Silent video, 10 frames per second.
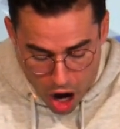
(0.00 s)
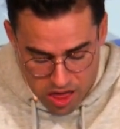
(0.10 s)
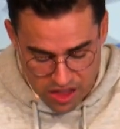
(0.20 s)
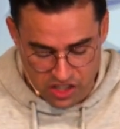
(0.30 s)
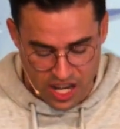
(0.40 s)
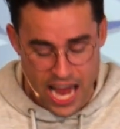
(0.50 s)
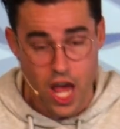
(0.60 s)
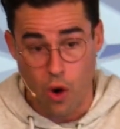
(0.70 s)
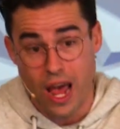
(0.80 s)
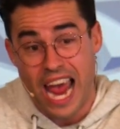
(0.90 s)

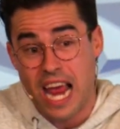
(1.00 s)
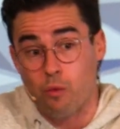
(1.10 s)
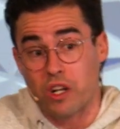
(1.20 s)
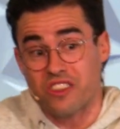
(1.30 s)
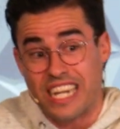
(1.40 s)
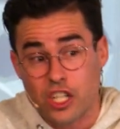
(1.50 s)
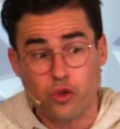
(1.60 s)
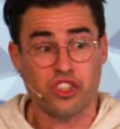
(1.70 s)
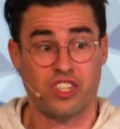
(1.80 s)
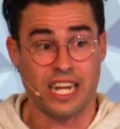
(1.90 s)
authenteo. And what's
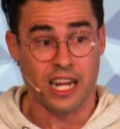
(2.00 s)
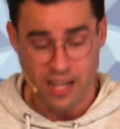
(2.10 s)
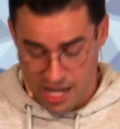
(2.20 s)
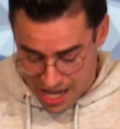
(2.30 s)
interesting